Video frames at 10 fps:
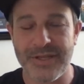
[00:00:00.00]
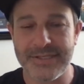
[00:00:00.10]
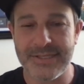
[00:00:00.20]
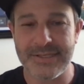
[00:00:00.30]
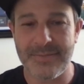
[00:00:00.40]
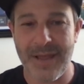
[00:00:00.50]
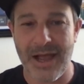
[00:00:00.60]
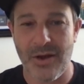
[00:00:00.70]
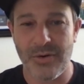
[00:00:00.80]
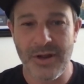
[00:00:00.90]
This is
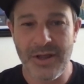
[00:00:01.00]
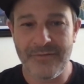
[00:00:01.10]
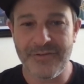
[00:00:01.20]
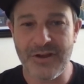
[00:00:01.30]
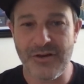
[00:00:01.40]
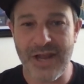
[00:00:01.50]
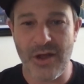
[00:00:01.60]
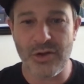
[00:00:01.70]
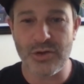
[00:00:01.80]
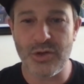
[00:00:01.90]
about figuring
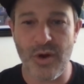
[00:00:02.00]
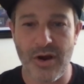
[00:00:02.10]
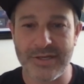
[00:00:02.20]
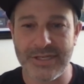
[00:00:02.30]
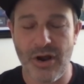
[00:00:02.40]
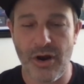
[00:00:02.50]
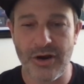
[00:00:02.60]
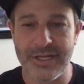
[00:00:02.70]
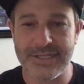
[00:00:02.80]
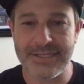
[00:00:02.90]
out who you are as an
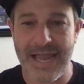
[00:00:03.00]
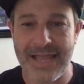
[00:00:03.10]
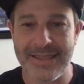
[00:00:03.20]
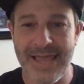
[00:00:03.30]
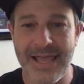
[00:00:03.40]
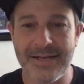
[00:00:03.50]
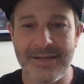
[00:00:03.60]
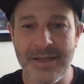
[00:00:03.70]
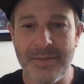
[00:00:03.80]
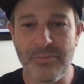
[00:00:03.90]
artist and
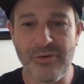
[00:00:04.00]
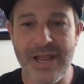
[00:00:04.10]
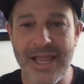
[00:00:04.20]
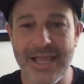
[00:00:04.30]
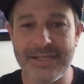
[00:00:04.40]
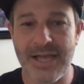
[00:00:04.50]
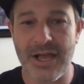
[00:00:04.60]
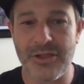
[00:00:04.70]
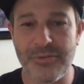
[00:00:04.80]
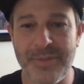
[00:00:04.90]
then bringing it to
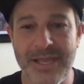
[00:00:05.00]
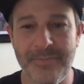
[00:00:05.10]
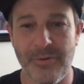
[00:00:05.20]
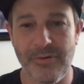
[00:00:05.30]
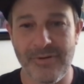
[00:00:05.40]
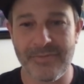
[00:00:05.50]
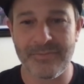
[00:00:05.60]
other people.